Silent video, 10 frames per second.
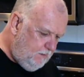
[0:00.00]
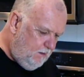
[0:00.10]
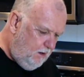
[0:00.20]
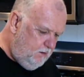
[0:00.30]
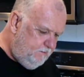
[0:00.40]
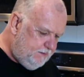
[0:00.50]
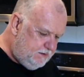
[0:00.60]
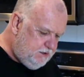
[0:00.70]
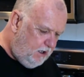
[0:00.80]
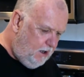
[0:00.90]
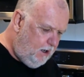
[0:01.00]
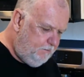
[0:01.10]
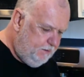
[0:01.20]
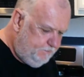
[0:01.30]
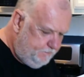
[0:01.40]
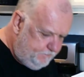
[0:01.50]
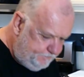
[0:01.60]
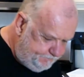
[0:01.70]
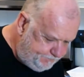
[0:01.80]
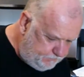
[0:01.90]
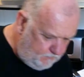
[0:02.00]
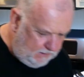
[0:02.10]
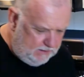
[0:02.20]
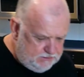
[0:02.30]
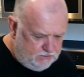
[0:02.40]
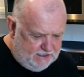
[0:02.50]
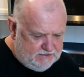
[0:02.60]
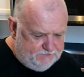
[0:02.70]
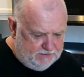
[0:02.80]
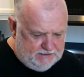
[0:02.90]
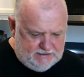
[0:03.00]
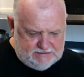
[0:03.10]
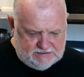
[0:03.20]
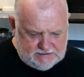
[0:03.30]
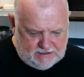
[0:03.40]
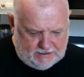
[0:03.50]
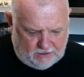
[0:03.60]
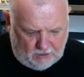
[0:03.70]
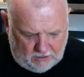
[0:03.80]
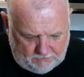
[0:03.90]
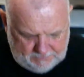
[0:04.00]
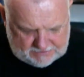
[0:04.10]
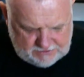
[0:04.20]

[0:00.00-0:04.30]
over the top. Let's transfer these. This is kind of hot. Let's